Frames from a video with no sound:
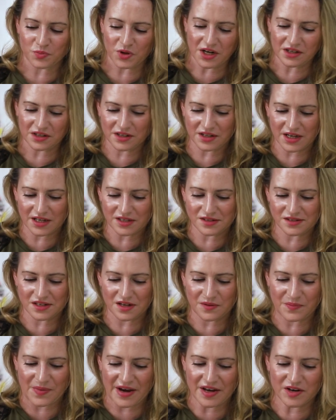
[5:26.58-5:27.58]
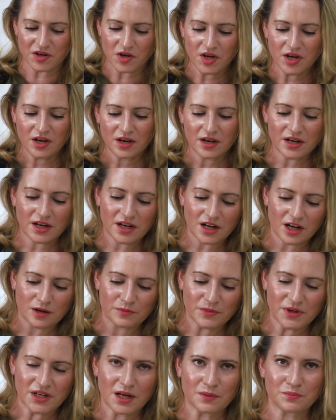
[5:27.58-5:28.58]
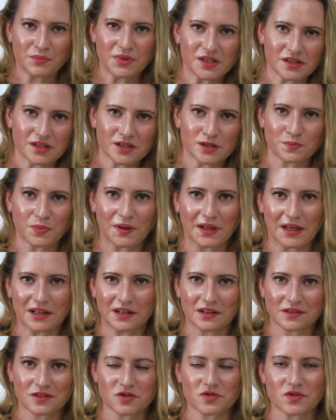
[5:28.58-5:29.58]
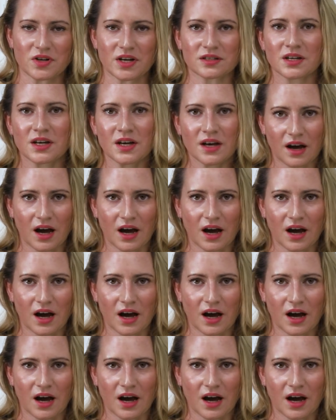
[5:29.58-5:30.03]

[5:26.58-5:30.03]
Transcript: brightening niacinamide, and calming hibiscus plant extract.